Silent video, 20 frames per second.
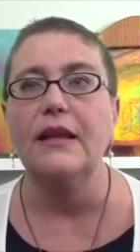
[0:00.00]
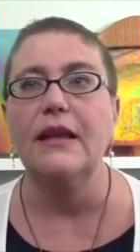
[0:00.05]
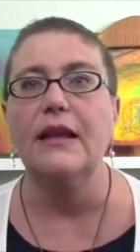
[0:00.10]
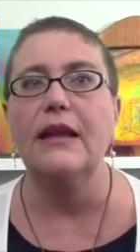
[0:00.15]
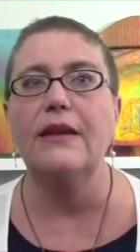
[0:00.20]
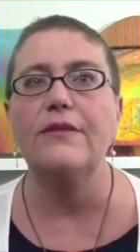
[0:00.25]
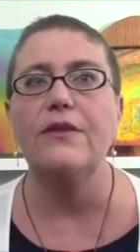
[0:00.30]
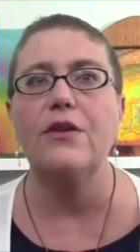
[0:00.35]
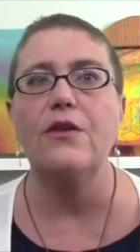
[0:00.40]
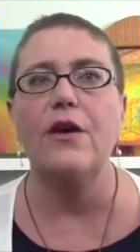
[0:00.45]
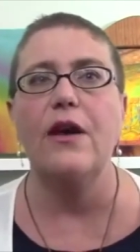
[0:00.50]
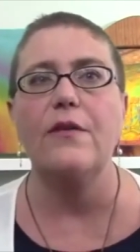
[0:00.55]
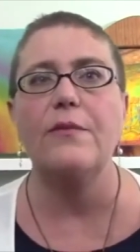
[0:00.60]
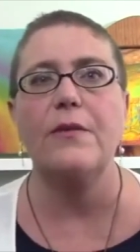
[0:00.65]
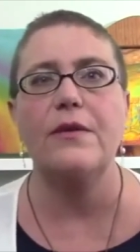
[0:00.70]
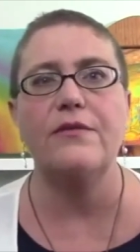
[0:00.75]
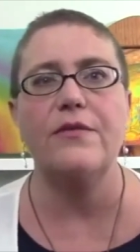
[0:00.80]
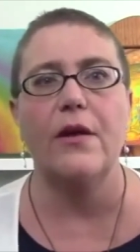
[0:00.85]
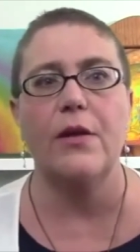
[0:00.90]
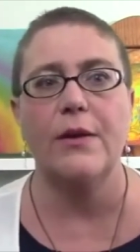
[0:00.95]
if you have
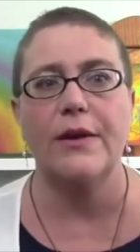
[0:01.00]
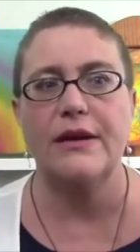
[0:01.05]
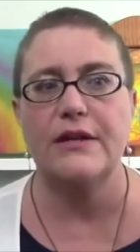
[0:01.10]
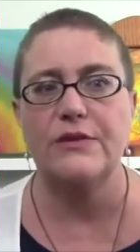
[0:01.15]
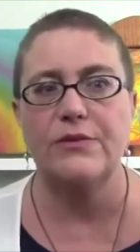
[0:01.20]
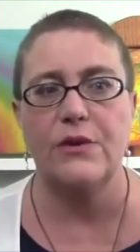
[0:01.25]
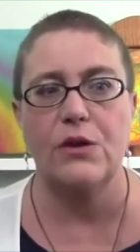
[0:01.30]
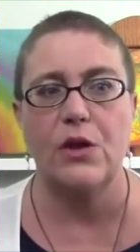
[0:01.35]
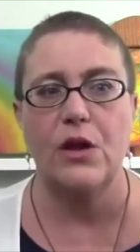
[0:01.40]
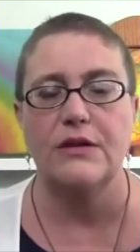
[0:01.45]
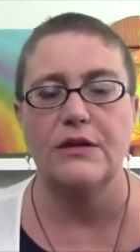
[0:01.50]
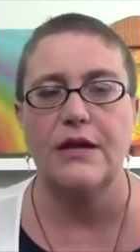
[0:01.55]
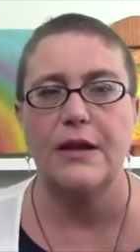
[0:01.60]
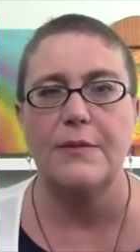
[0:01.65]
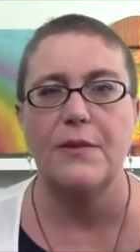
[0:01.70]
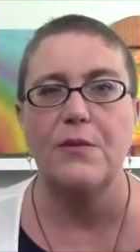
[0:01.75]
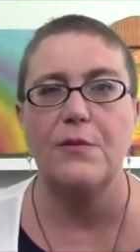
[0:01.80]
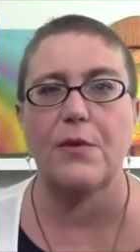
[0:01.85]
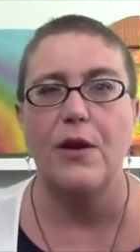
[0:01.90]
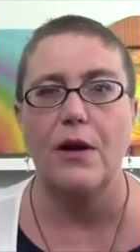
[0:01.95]
been following us for a long time,
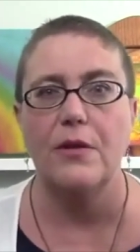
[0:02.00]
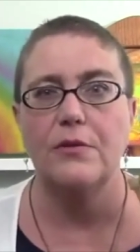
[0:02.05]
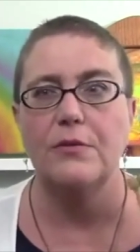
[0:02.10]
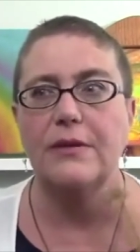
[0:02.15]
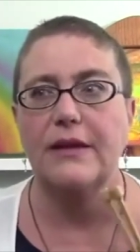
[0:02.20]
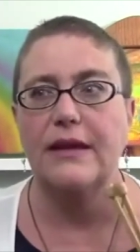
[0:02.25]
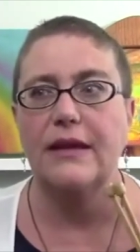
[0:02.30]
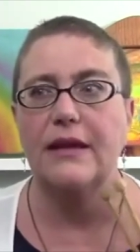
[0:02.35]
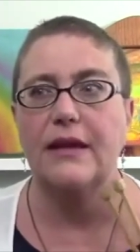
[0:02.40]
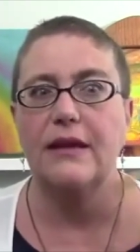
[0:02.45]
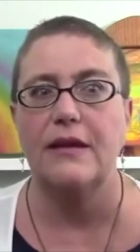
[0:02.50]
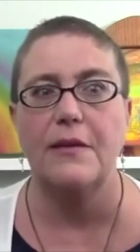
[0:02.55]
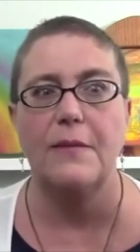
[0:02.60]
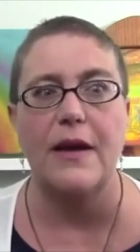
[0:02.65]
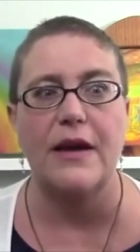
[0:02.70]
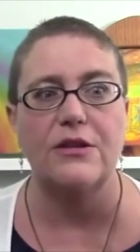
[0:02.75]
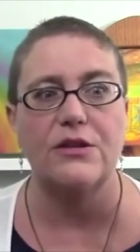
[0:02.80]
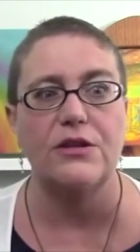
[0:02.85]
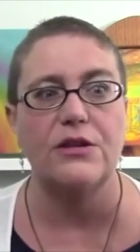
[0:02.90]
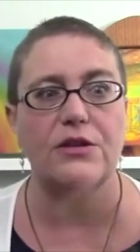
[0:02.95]
you probably can
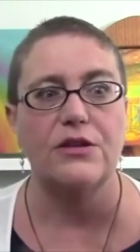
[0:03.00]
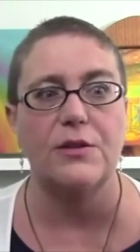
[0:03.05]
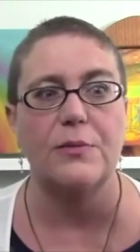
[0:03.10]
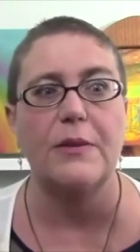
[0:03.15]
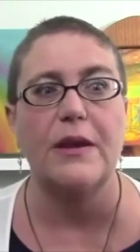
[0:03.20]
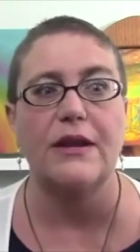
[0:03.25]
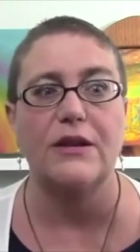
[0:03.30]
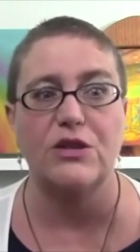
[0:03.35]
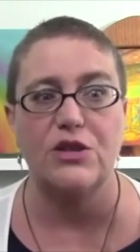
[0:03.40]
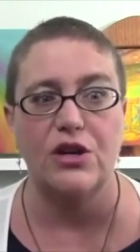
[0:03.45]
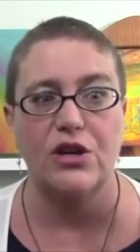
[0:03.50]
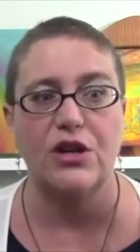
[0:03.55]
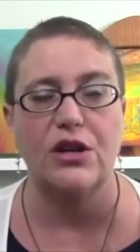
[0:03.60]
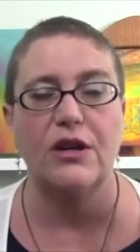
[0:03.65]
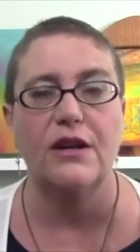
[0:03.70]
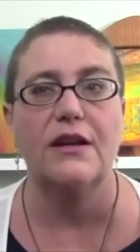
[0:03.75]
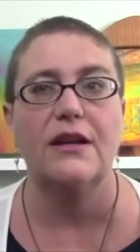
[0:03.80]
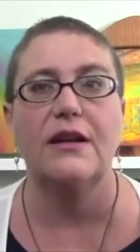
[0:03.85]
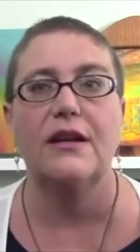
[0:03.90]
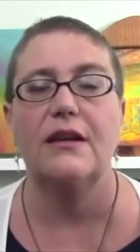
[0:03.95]
imagine there's a
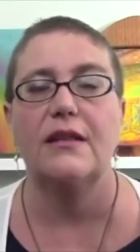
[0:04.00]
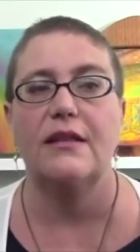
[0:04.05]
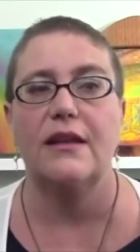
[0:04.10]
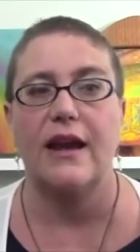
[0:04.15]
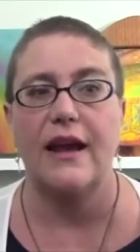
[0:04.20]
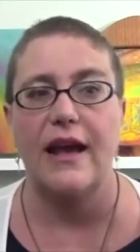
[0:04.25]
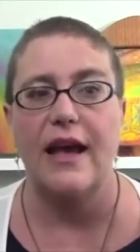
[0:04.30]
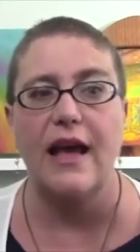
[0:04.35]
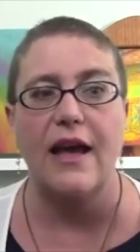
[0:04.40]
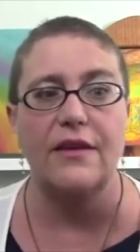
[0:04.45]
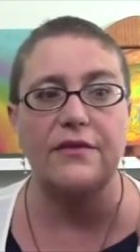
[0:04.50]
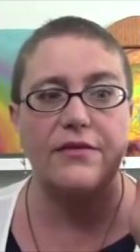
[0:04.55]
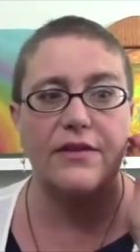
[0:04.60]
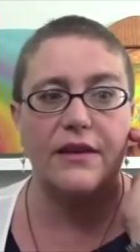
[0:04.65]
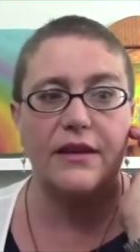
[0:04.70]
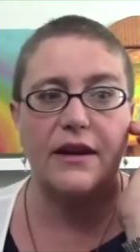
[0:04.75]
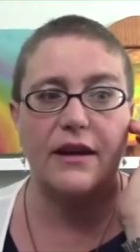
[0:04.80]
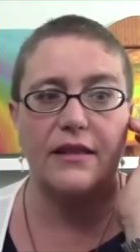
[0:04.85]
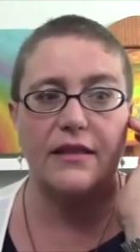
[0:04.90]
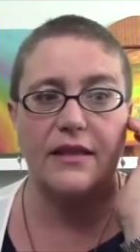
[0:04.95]
picture that I have
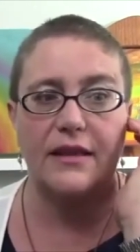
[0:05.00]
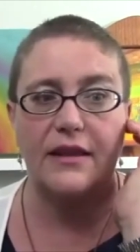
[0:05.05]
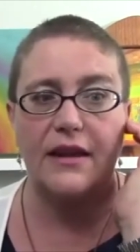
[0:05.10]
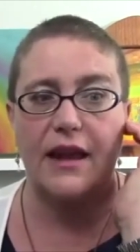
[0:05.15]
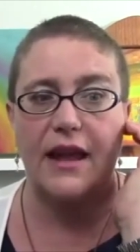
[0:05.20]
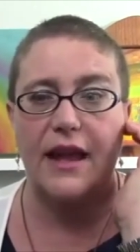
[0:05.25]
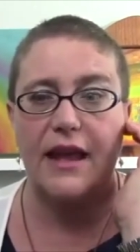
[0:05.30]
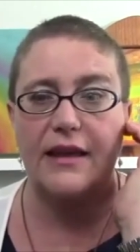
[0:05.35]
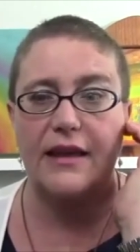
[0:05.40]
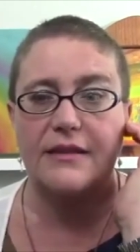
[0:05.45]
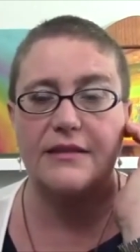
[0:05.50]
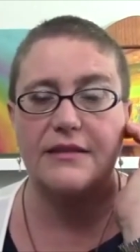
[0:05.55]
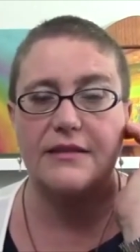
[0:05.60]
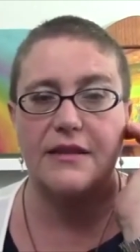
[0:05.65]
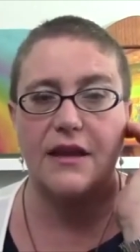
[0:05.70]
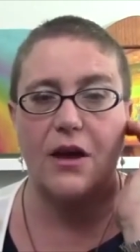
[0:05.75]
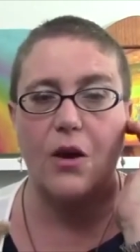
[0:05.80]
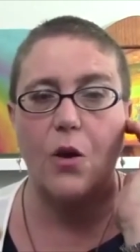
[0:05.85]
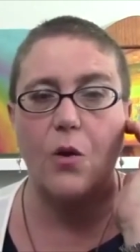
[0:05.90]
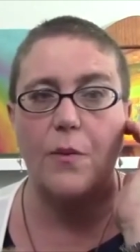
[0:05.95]
that that has
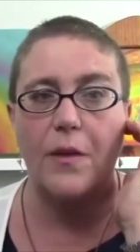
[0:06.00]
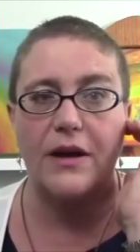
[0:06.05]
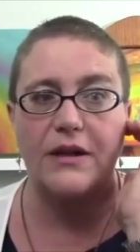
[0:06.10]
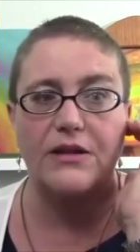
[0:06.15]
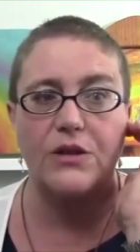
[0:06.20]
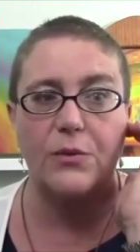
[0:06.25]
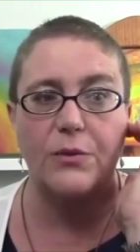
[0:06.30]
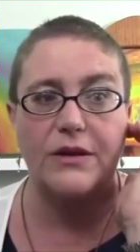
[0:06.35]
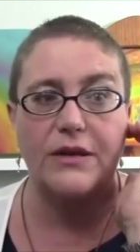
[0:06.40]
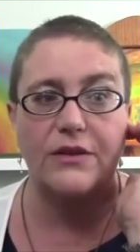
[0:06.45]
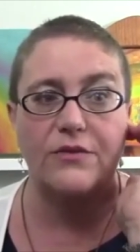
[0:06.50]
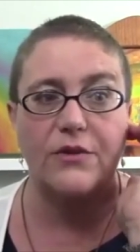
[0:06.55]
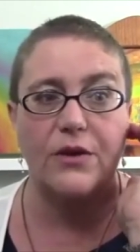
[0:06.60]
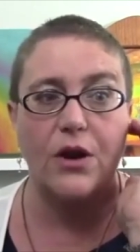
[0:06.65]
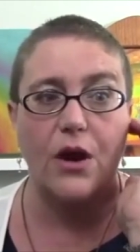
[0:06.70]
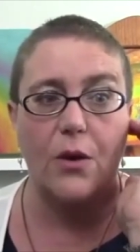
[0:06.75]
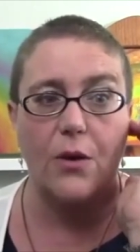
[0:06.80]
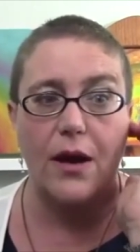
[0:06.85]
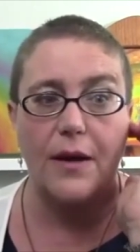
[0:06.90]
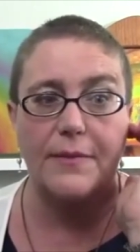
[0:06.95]
a whole bunch that we did for
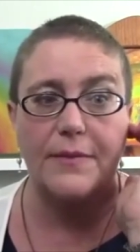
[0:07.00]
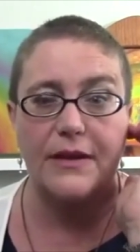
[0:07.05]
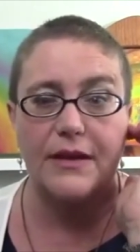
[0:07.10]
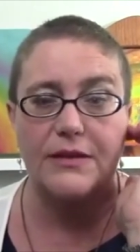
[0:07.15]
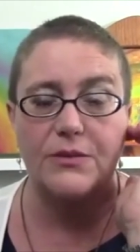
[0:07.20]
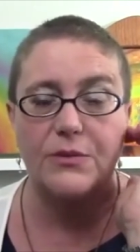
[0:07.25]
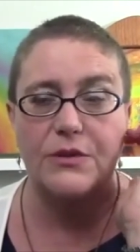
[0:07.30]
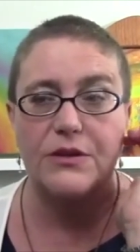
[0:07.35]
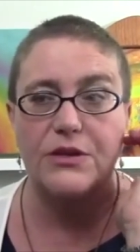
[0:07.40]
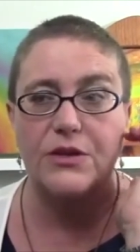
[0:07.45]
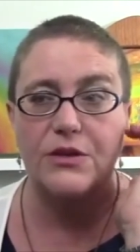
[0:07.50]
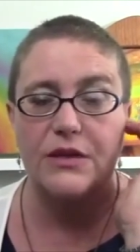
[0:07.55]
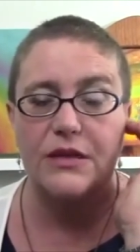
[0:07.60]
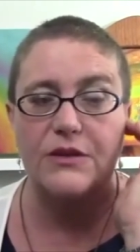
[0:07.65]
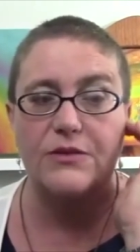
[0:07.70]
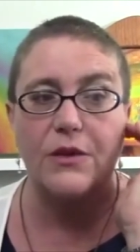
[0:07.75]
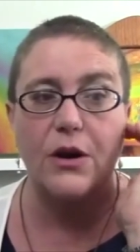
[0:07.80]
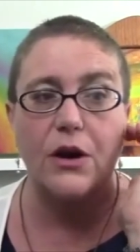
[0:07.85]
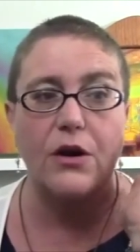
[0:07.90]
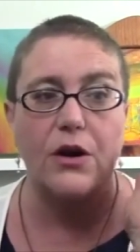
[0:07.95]
co-op because we do
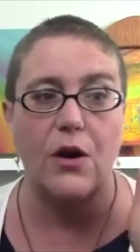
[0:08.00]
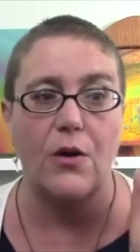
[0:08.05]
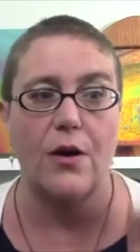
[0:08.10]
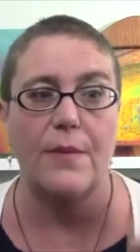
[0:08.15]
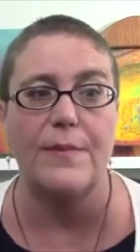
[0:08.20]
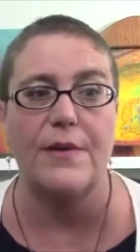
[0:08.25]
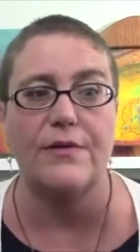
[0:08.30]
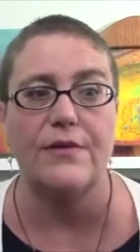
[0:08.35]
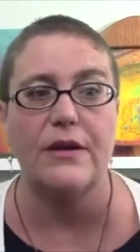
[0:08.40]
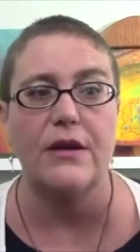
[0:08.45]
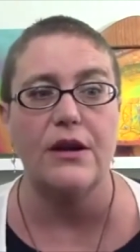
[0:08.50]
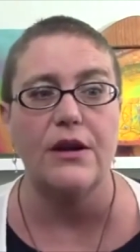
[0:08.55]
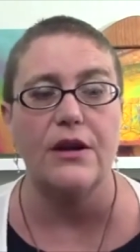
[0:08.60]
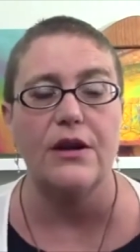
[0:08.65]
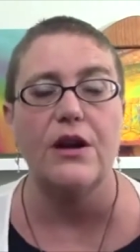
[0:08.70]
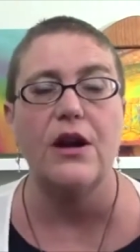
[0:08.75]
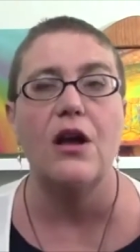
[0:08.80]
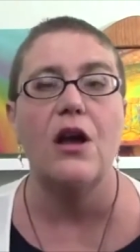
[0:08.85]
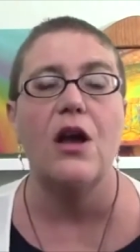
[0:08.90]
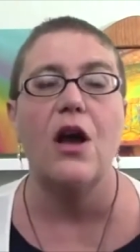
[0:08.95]
this for our co-op every
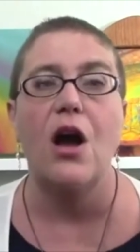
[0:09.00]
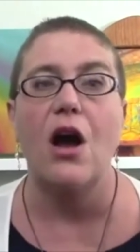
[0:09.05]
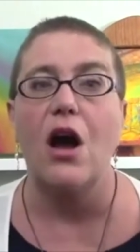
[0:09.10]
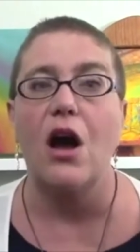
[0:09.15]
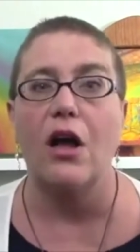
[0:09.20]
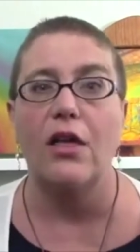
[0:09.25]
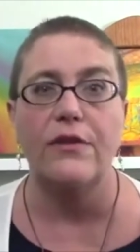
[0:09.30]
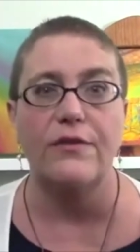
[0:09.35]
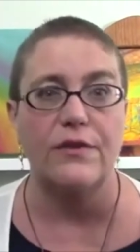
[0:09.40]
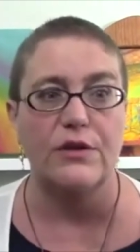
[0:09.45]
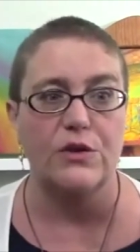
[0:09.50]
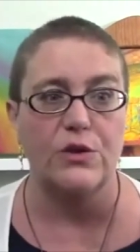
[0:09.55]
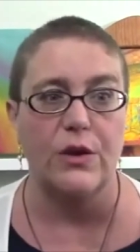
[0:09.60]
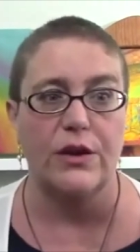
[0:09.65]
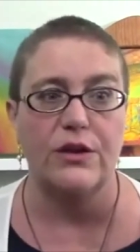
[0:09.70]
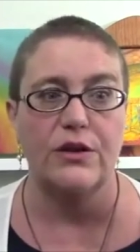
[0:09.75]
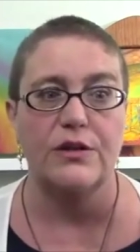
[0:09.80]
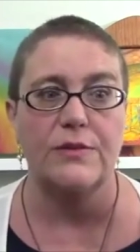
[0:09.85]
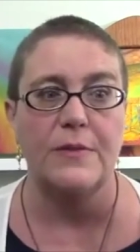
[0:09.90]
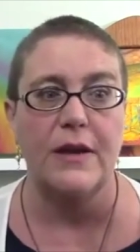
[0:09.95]
year. All the first
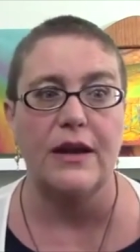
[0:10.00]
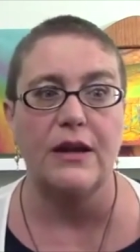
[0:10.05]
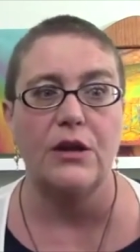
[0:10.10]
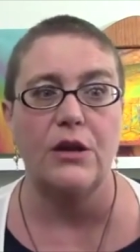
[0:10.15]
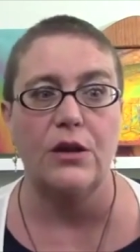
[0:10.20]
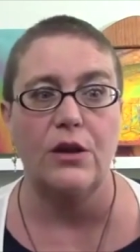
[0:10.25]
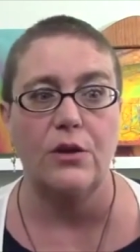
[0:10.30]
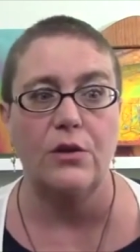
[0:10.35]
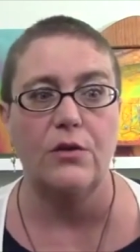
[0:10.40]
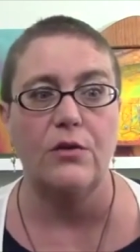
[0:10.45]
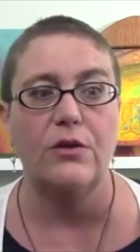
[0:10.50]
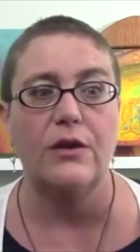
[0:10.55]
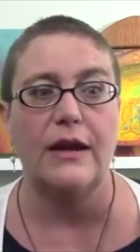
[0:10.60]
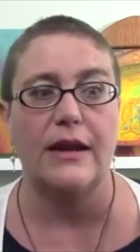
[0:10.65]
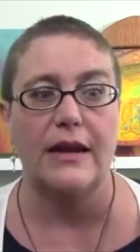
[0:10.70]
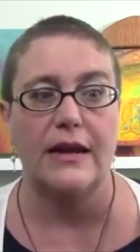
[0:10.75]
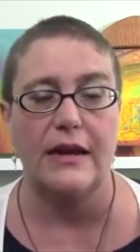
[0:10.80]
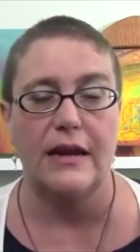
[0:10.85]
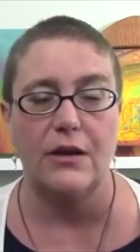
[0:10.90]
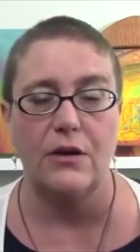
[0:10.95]
graders make new
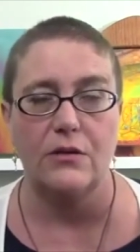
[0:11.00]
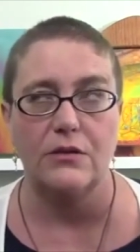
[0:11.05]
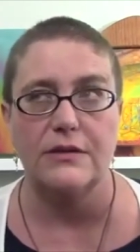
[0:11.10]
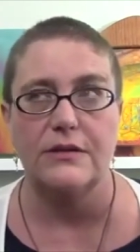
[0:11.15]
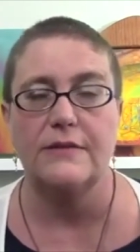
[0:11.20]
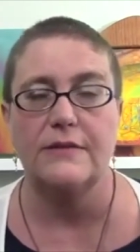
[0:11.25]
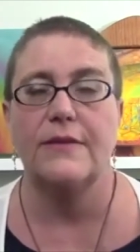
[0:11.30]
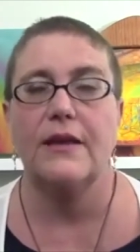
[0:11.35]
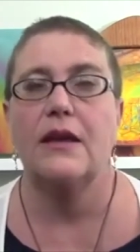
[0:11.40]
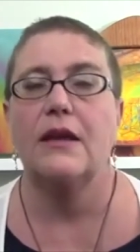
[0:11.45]
knitting needles.